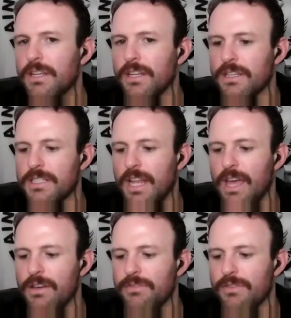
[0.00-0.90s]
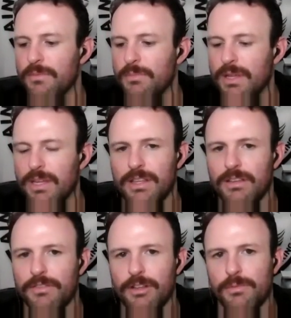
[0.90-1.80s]
doesn't have immediately
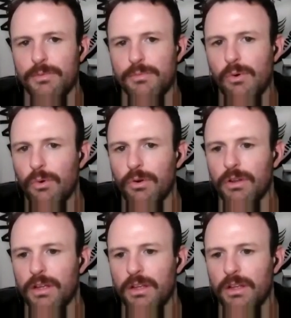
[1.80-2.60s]
available porn.